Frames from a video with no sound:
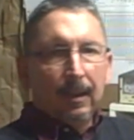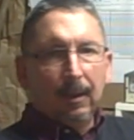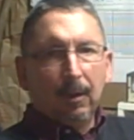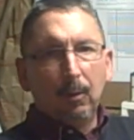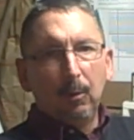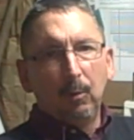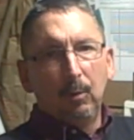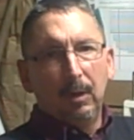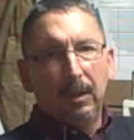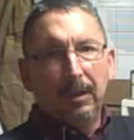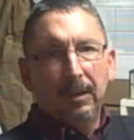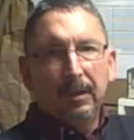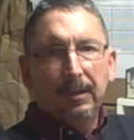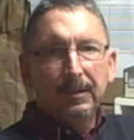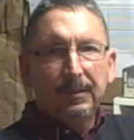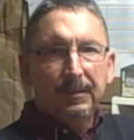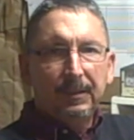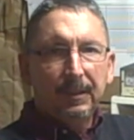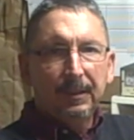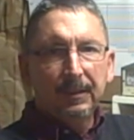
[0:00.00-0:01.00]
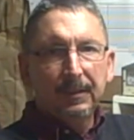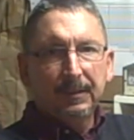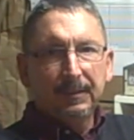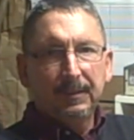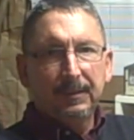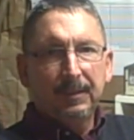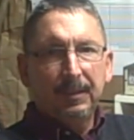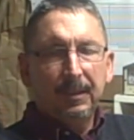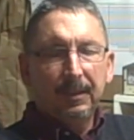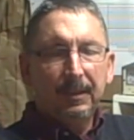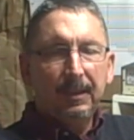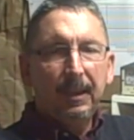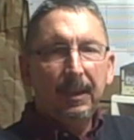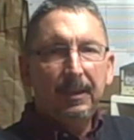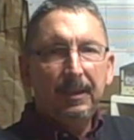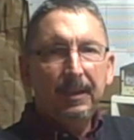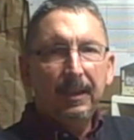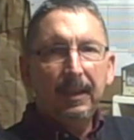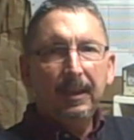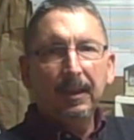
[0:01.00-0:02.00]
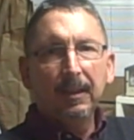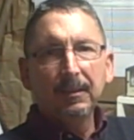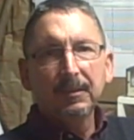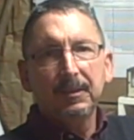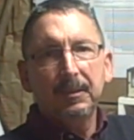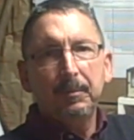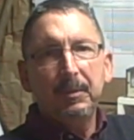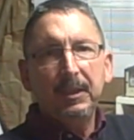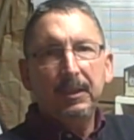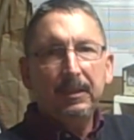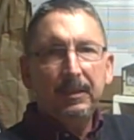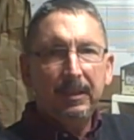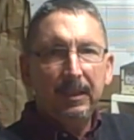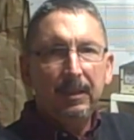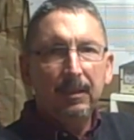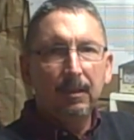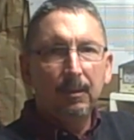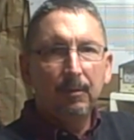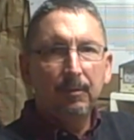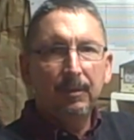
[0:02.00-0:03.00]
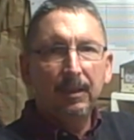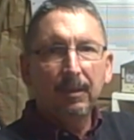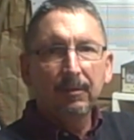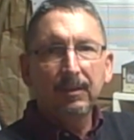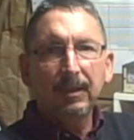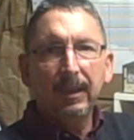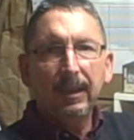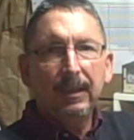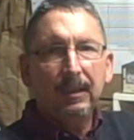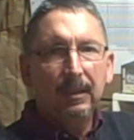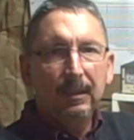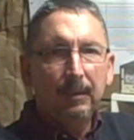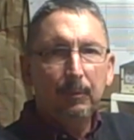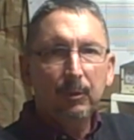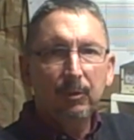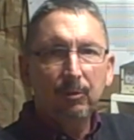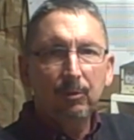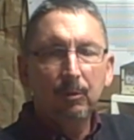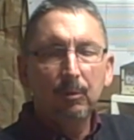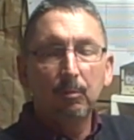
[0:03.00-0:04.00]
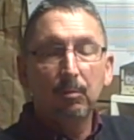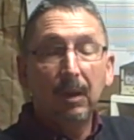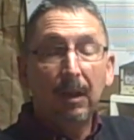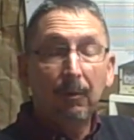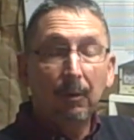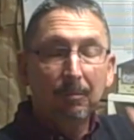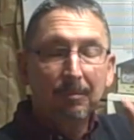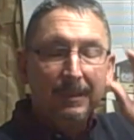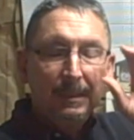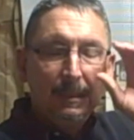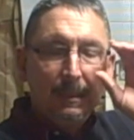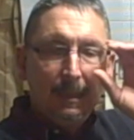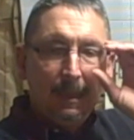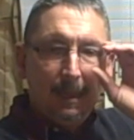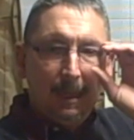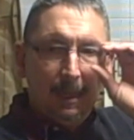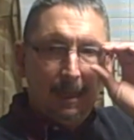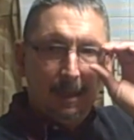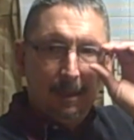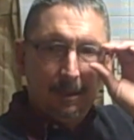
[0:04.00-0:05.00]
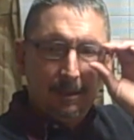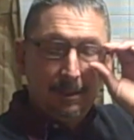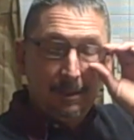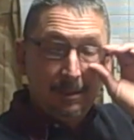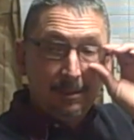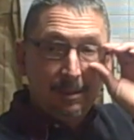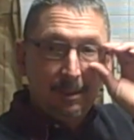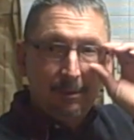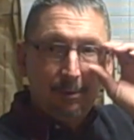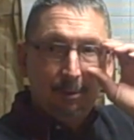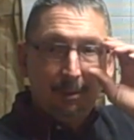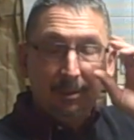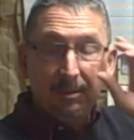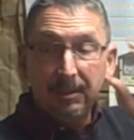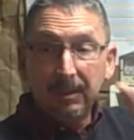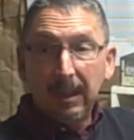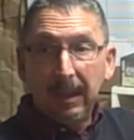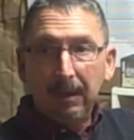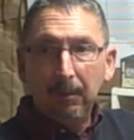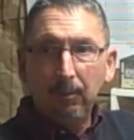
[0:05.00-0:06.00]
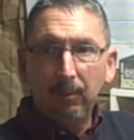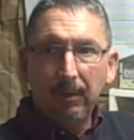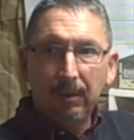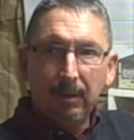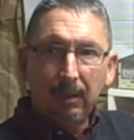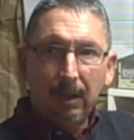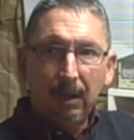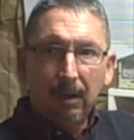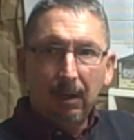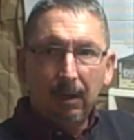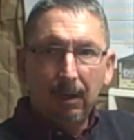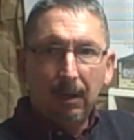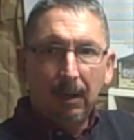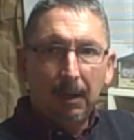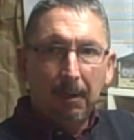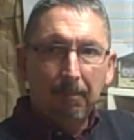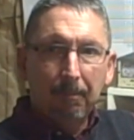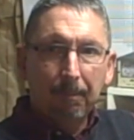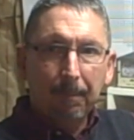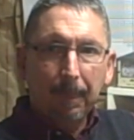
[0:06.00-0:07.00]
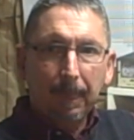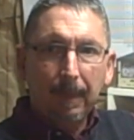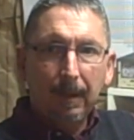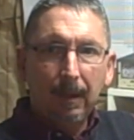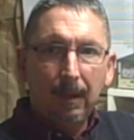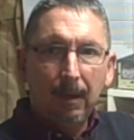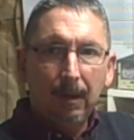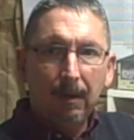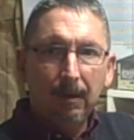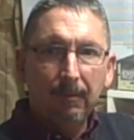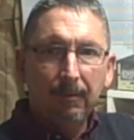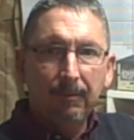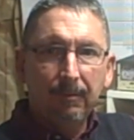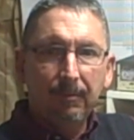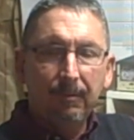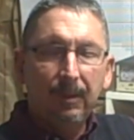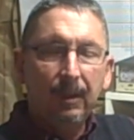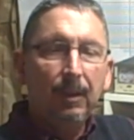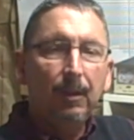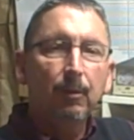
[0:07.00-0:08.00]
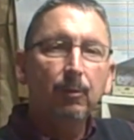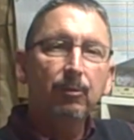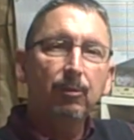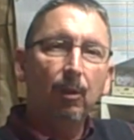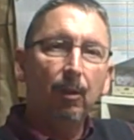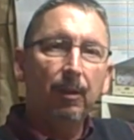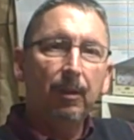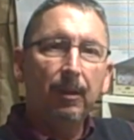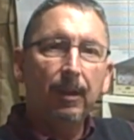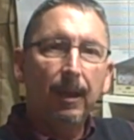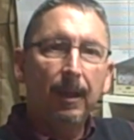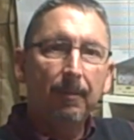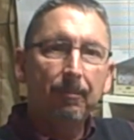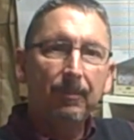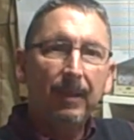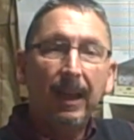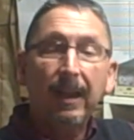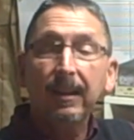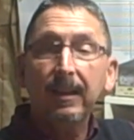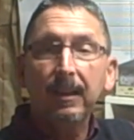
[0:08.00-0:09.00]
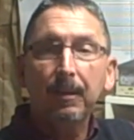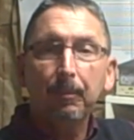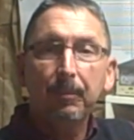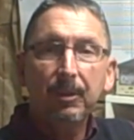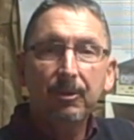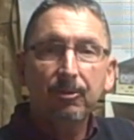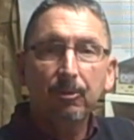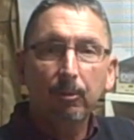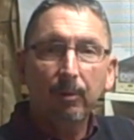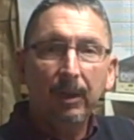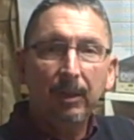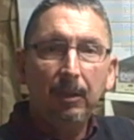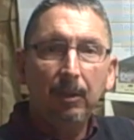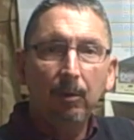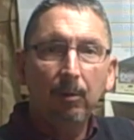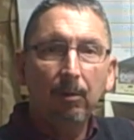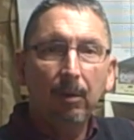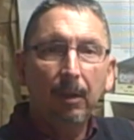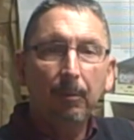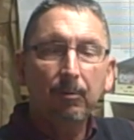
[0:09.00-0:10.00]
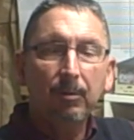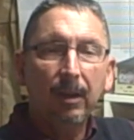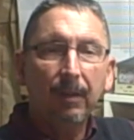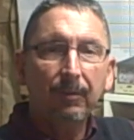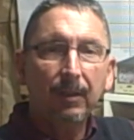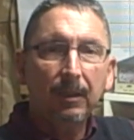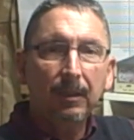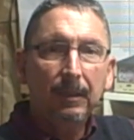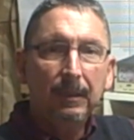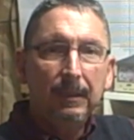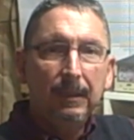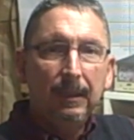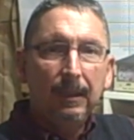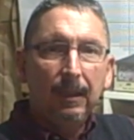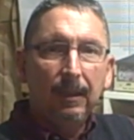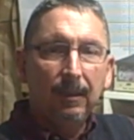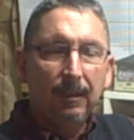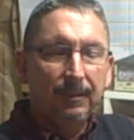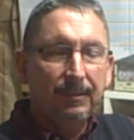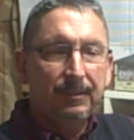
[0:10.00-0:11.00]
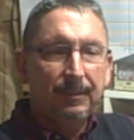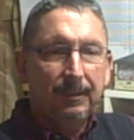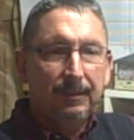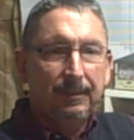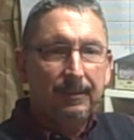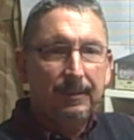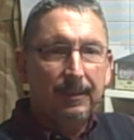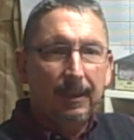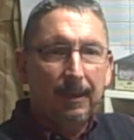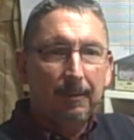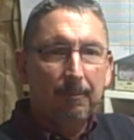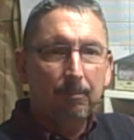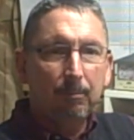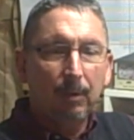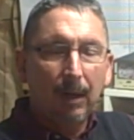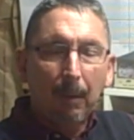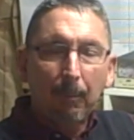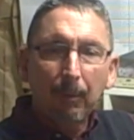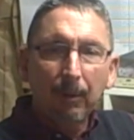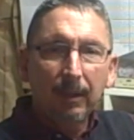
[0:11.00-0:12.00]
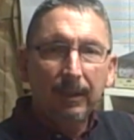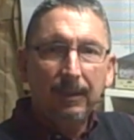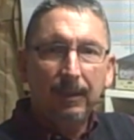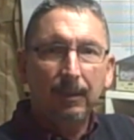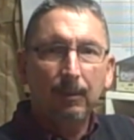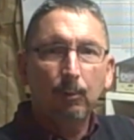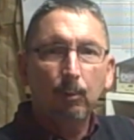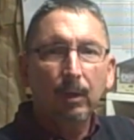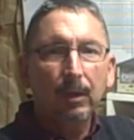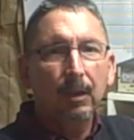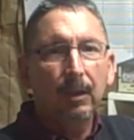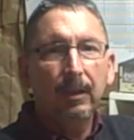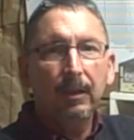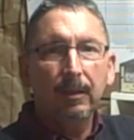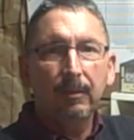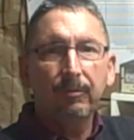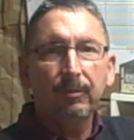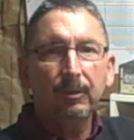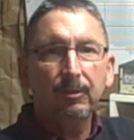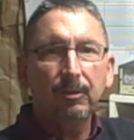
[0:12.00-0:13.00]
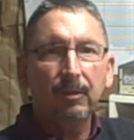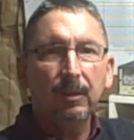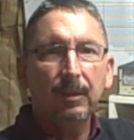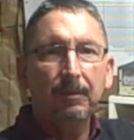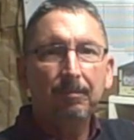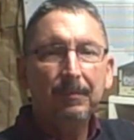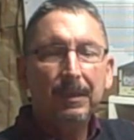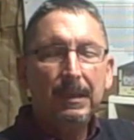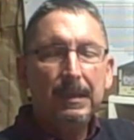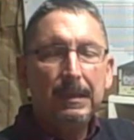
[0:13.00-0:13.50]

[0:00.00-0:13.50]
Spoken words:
Hello, this is KD8LZB, Kilo Delta 8 Lima Zulu Bravo. Continuing tonight with our videos on how to get a piece of radiogram traffic listed properly and quickly and efficiently